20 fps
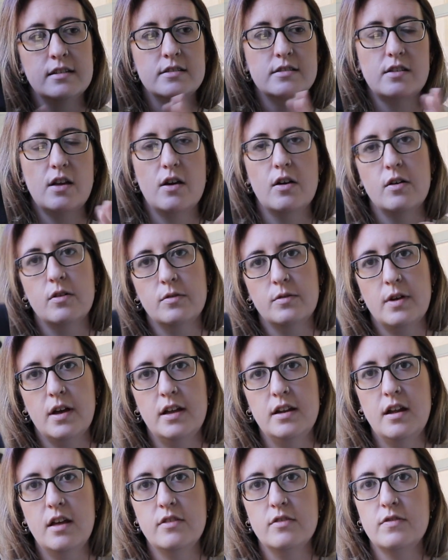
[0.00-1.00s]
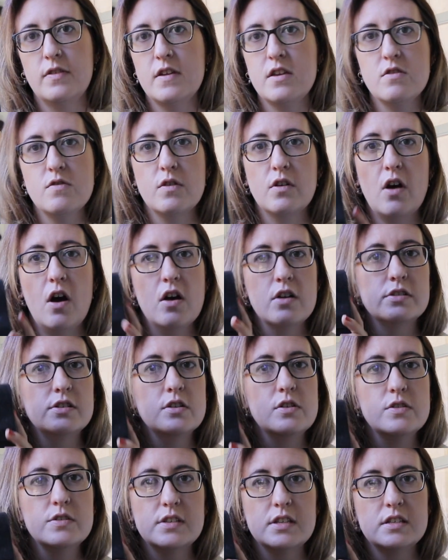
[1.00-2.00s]
So another thing, you could also
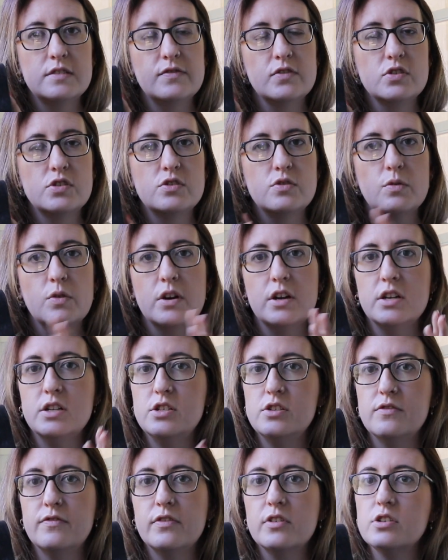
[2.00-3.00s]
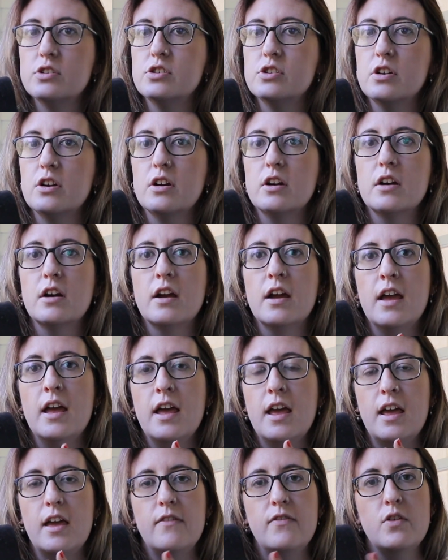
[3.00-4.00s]
use this for storage for sure.
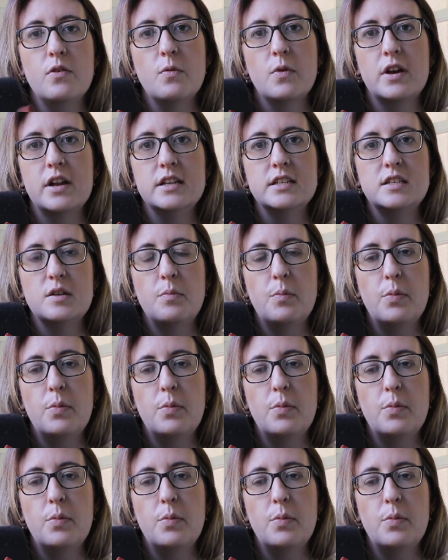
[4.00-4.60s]
If you wanted to